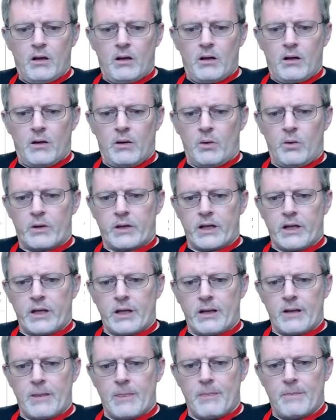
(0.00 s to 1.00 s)

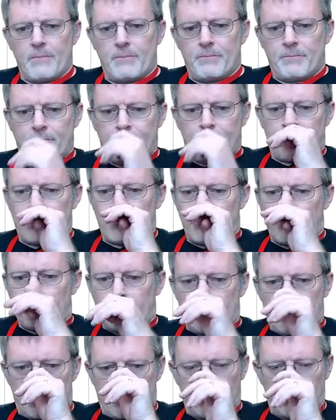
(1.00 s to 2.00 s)
Okay,
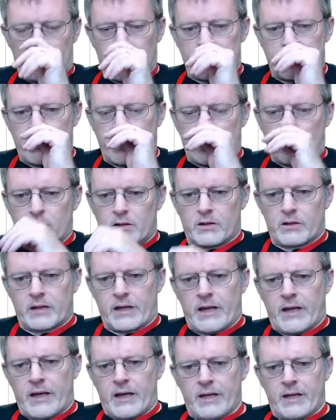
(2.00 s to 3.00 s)
so let's take a look
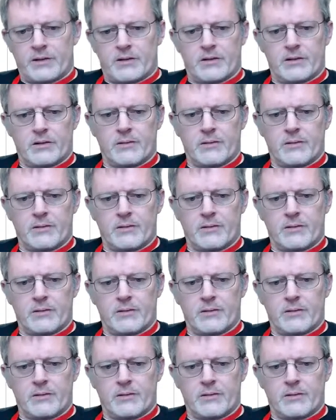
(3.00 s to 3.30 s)
at